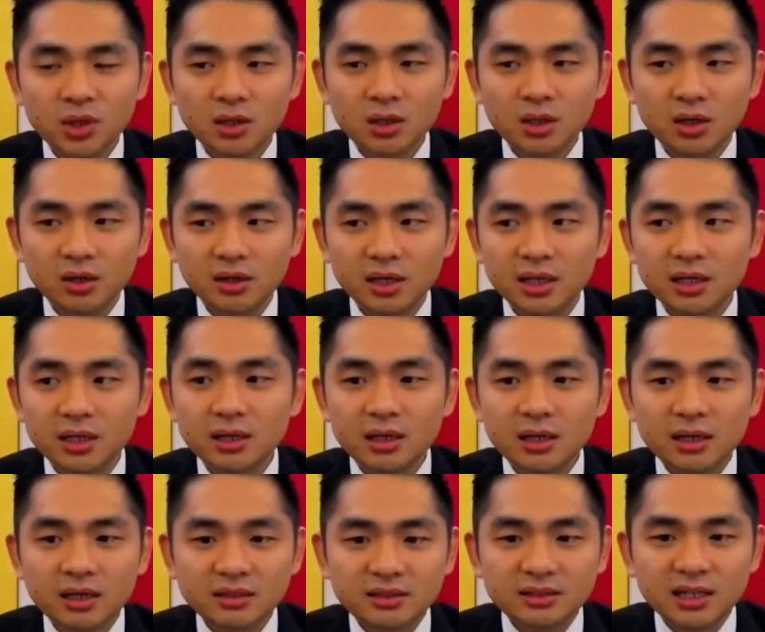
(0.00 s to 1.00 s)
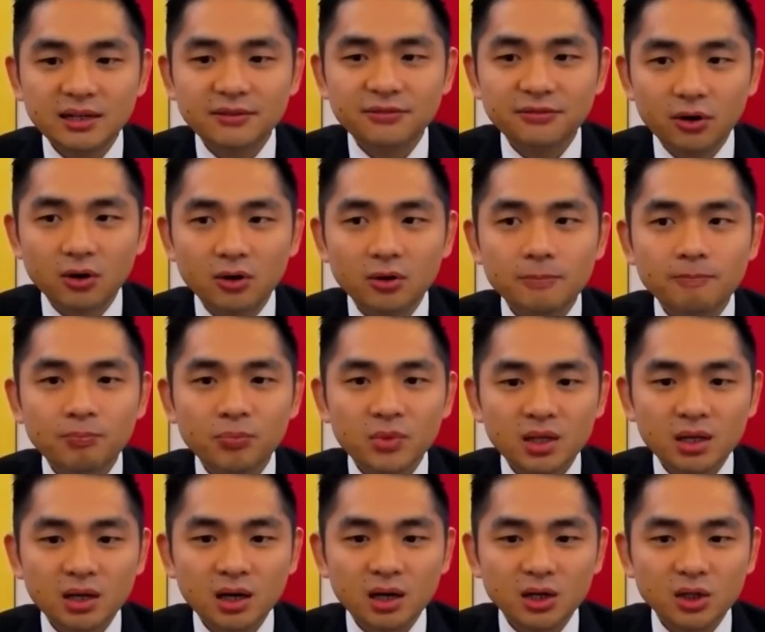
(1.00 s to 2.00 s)
Okay. Therefore,
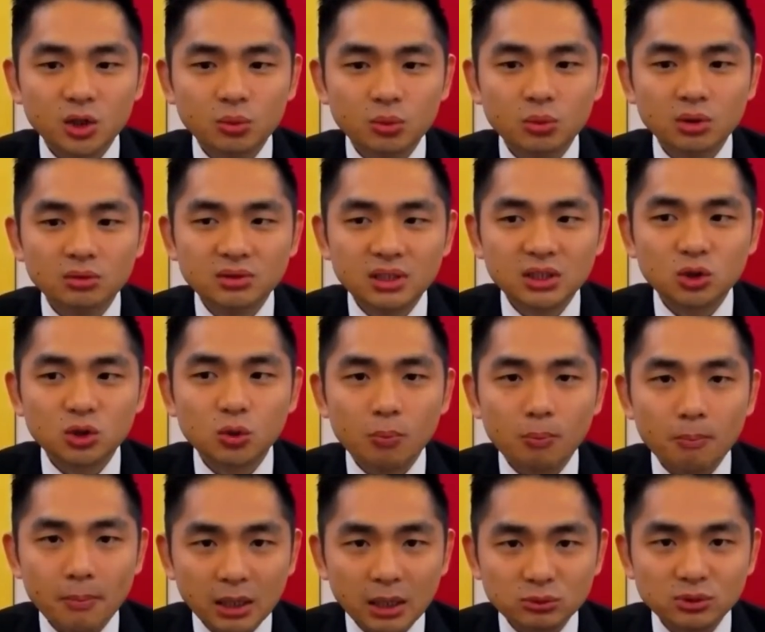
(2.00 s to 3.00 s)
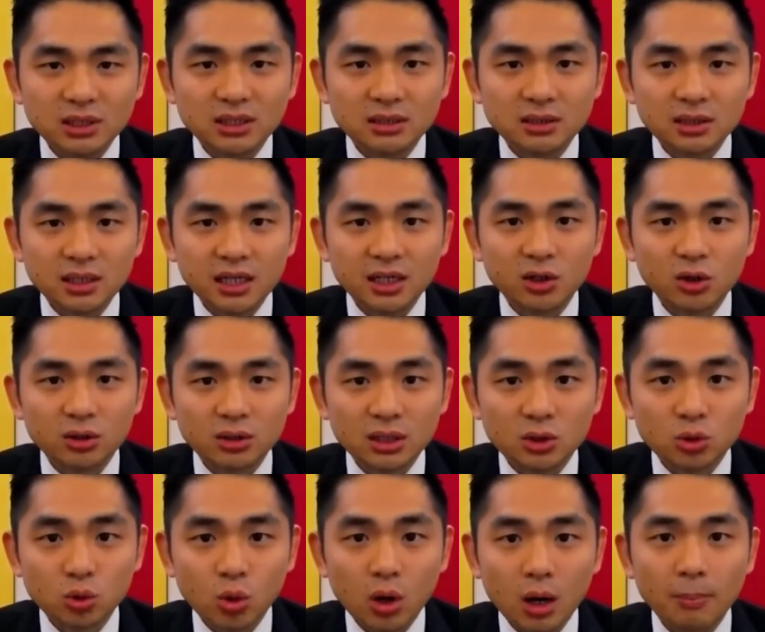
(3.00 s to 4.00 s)
you will need to melt it in order
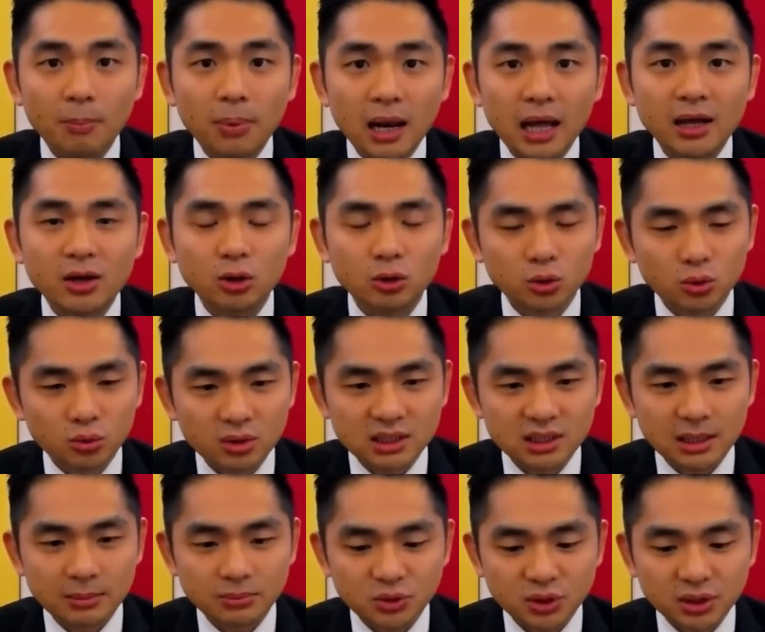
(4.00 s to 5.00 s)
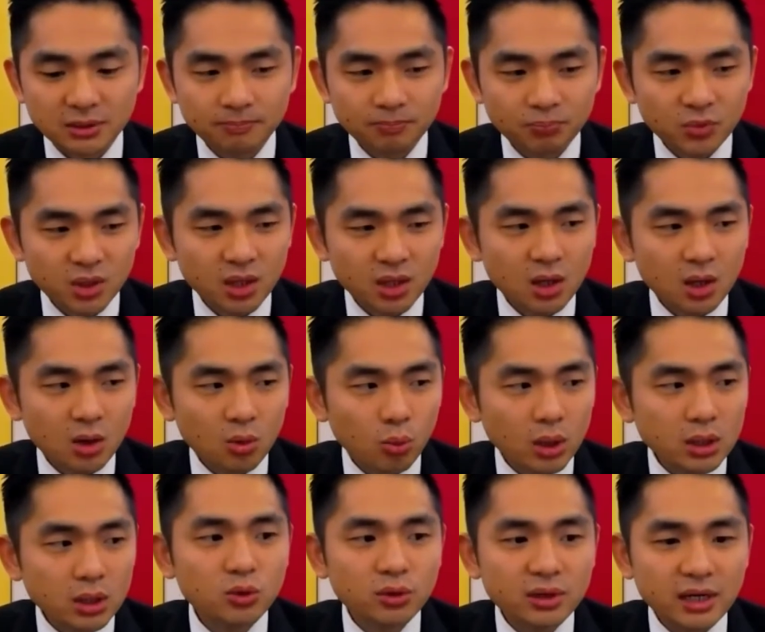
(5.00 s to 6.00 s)
to apply onto the substrate. Mm-hmm.
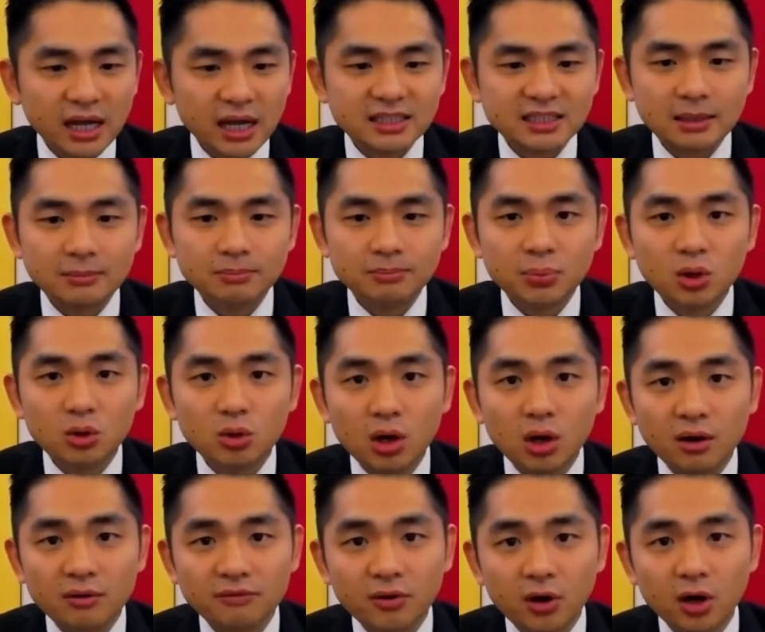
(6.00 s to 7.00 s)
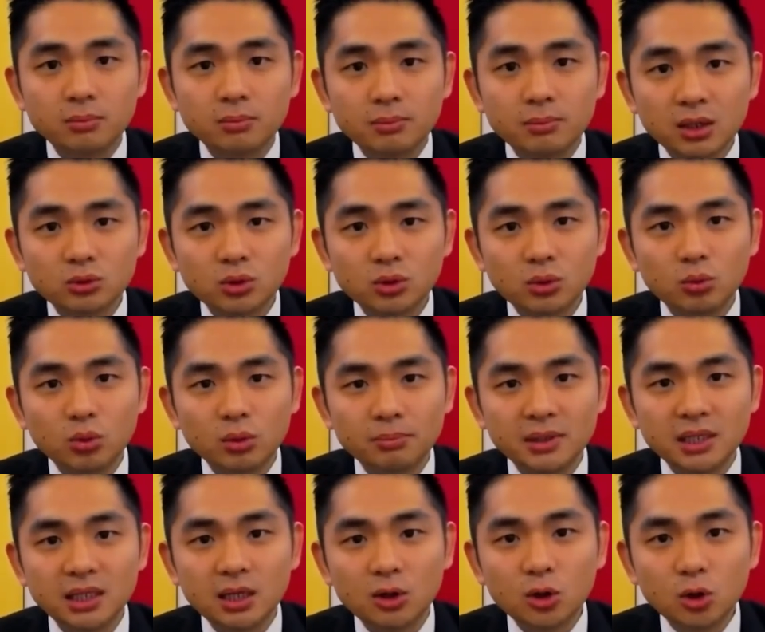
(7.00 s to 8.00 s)
One good example of hot melt would
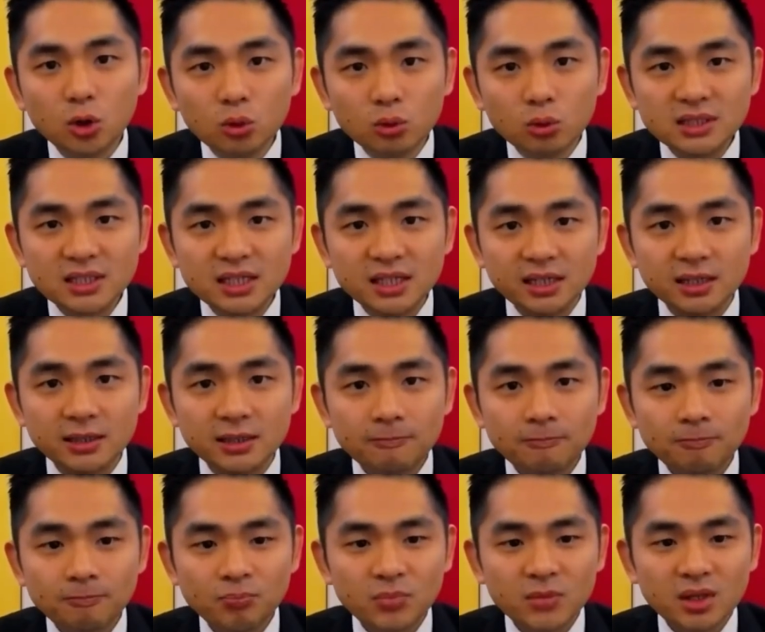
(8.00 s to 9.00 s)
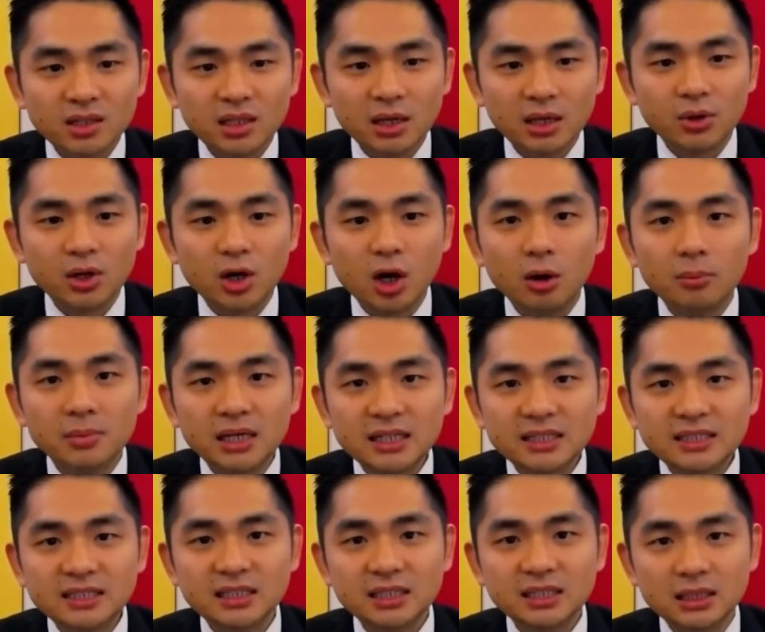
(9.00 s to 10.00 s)
be the glue stick that we commonly
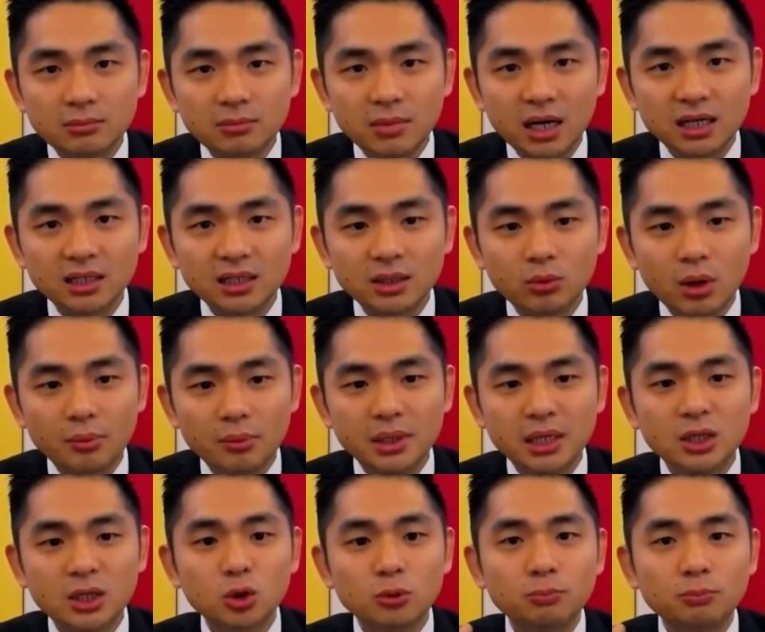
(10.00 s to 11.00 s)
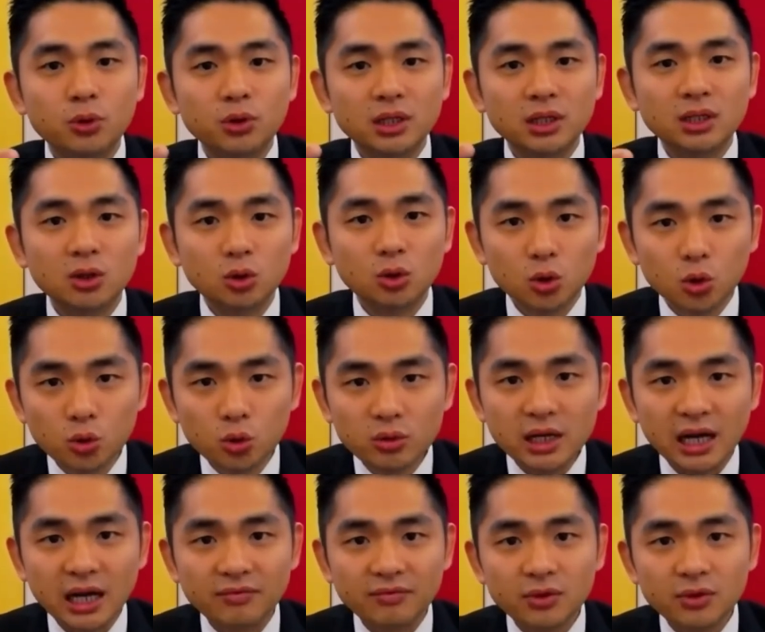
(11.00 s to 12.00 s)
see in the market, where we need to put in the glue
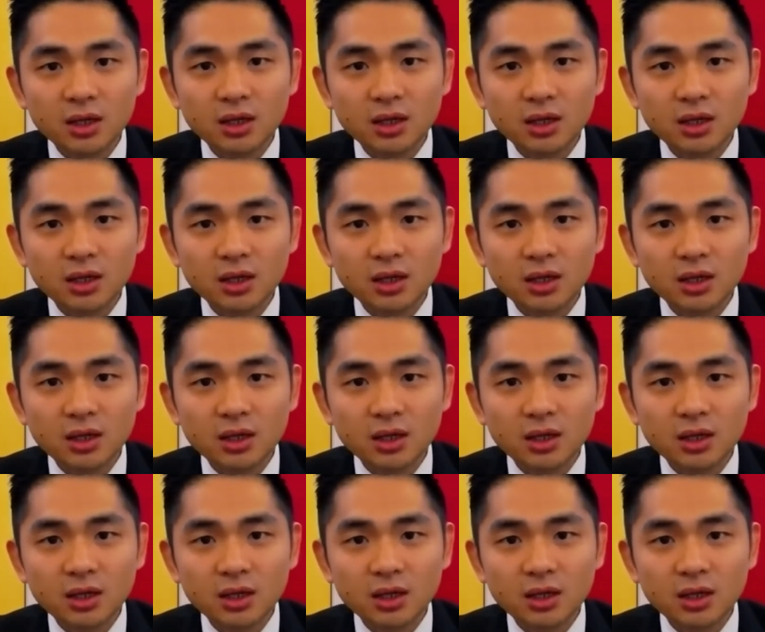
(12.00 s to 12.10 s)
gun